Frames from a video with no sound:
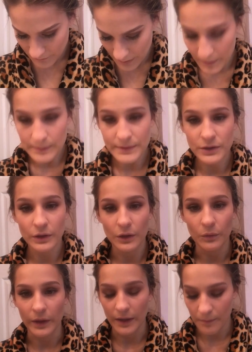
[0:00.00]
I mean, I'm still going
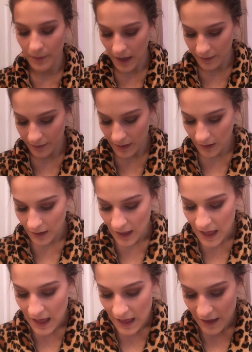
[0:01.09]
to wear them, but I think
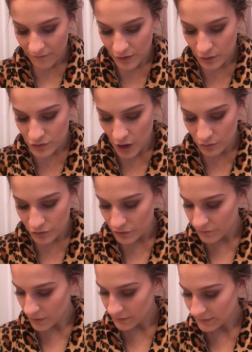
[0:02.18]
if you don't do
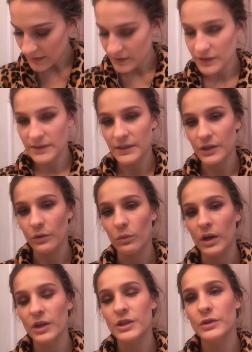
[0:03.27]
false lashes and you
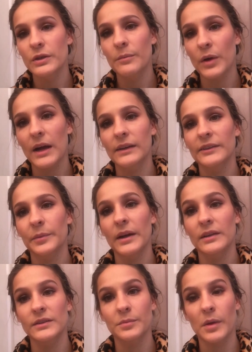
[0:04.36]
want to do them, practice
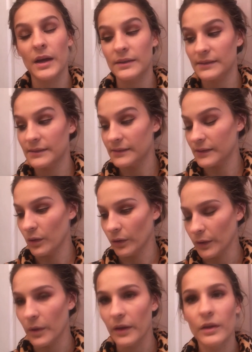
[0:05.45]
is the
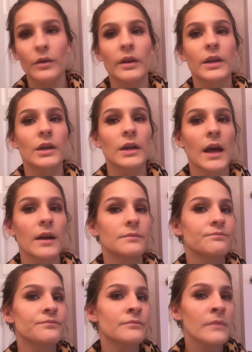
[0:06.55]
only way that you can get good at them.